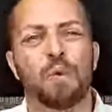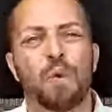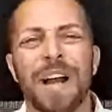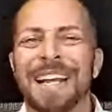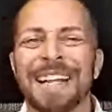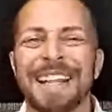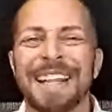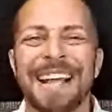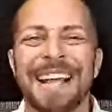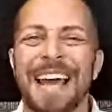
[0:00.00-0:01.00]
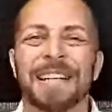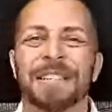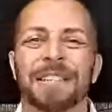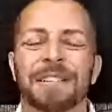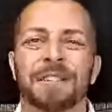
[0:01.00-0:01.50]
what can they get
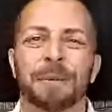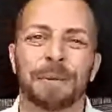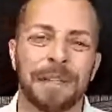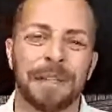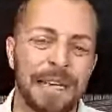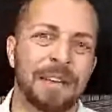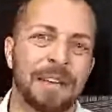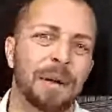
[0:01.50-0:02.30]
us to believe?